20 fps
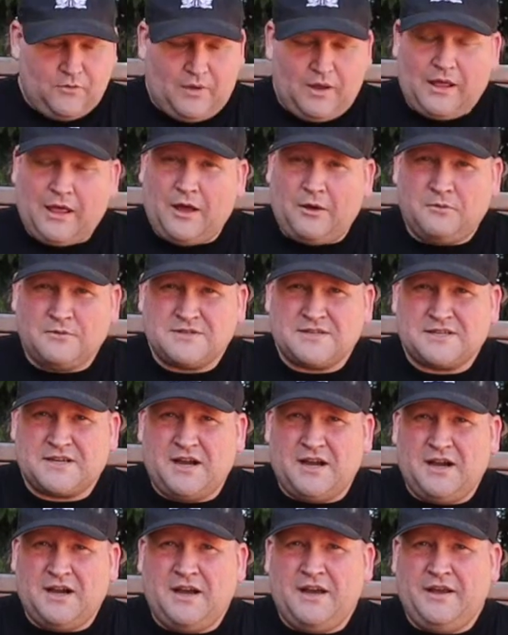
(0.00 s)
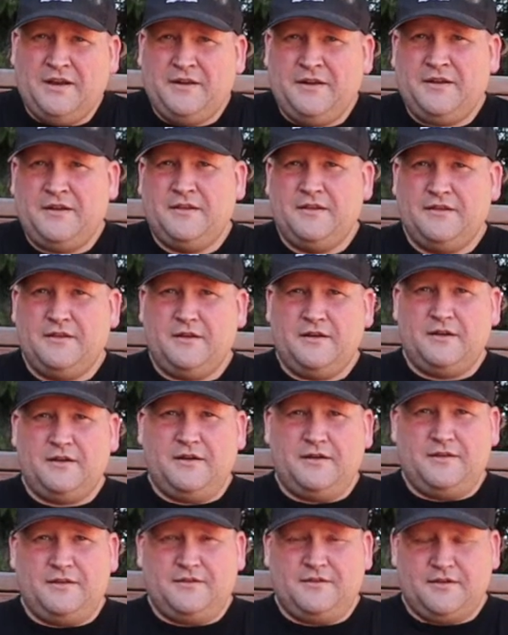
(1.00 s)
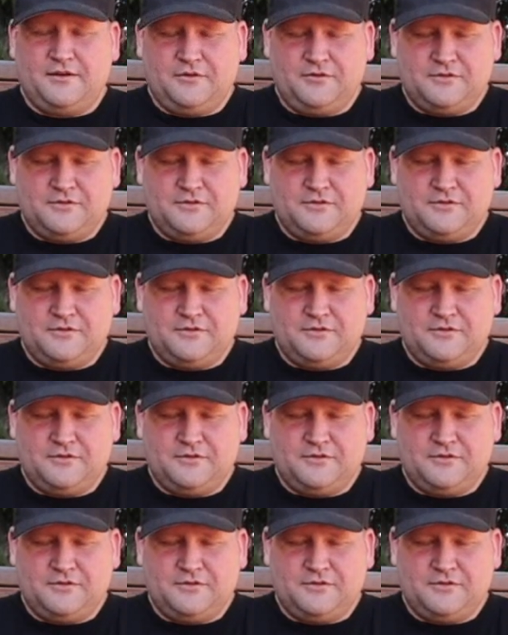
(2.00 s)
While I was gone, there